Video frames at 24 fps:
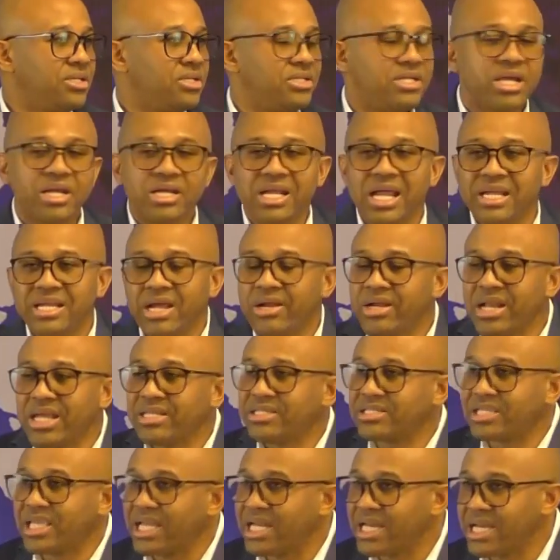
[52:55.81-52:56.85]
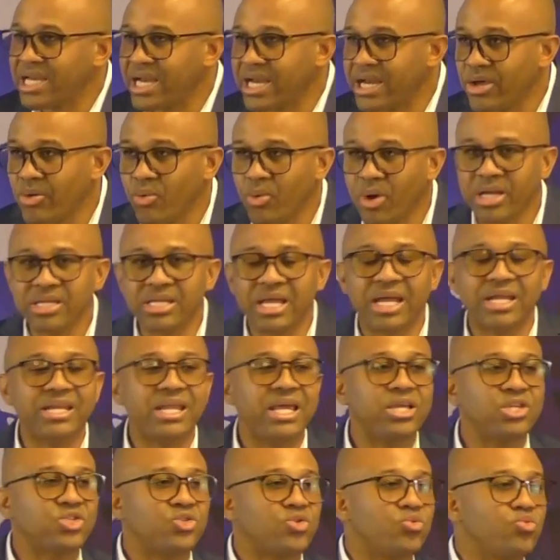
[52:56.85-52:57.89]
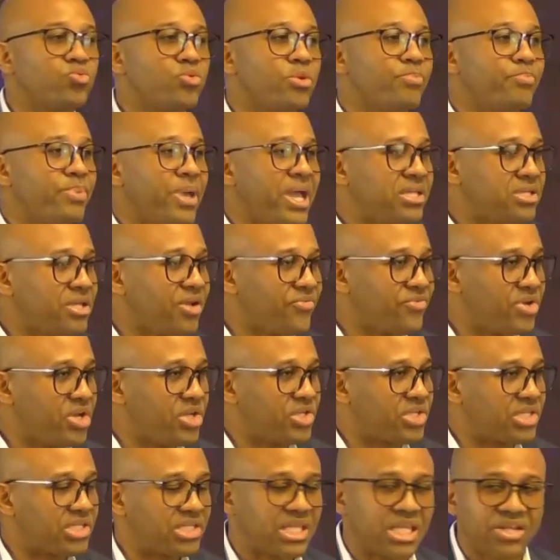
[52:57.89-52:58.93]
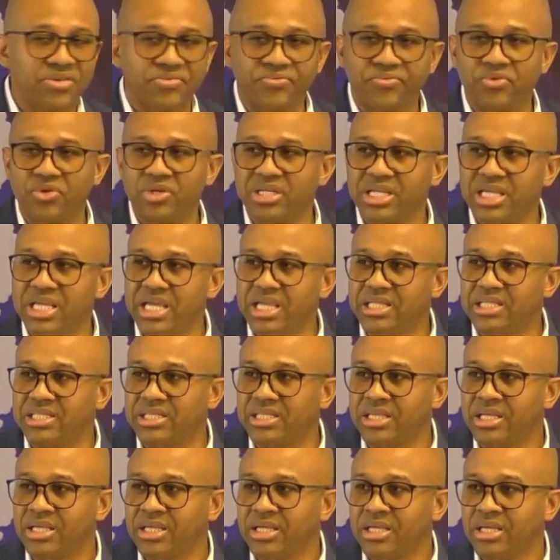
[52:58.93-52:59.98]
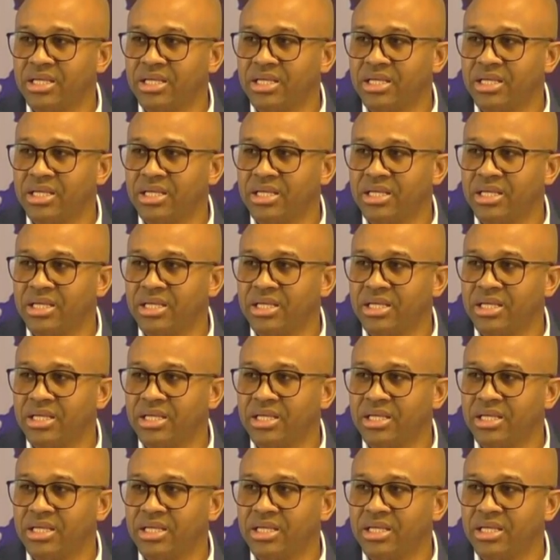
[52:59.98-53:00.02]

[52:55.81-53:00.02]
They're not, they're not telling anyone that they should repent of their sinful deeds.